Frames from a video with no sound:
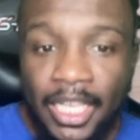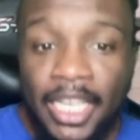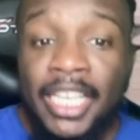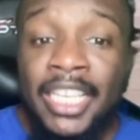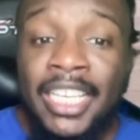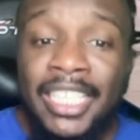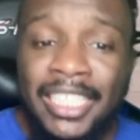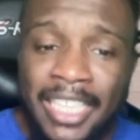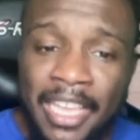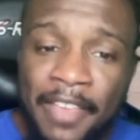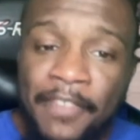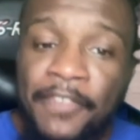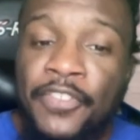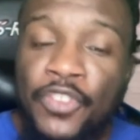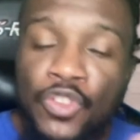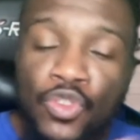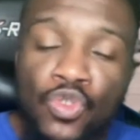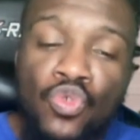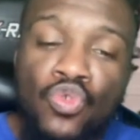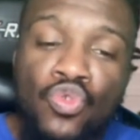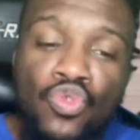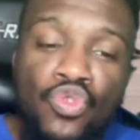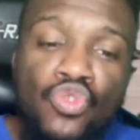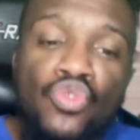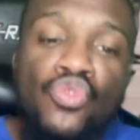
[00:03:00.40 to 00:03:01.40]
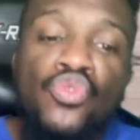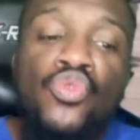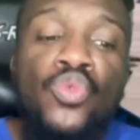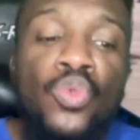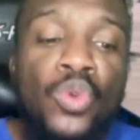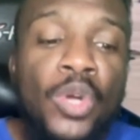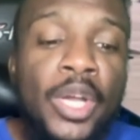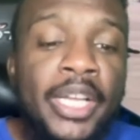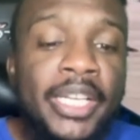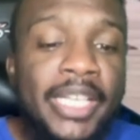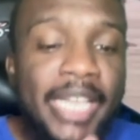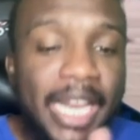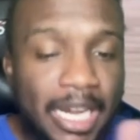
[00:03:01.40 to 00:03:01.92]
Because if you
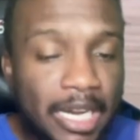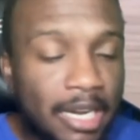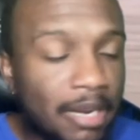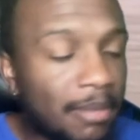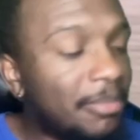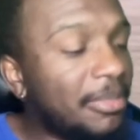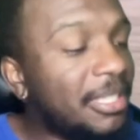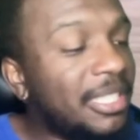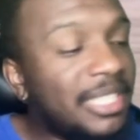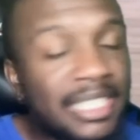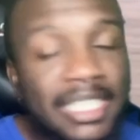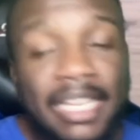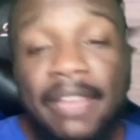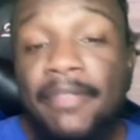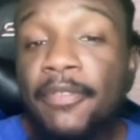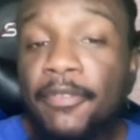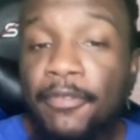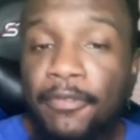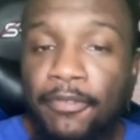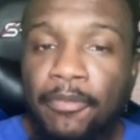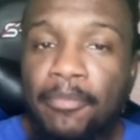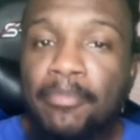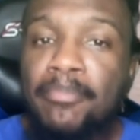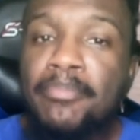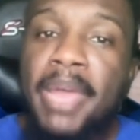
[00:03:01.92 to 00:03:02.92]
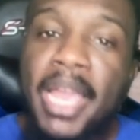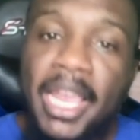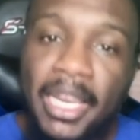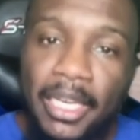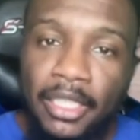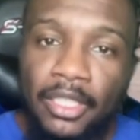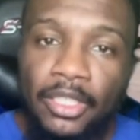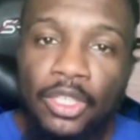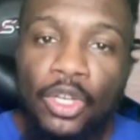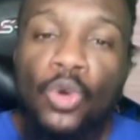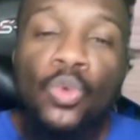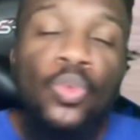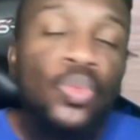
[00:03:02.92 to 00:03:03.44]
knew that number 7 from Baylor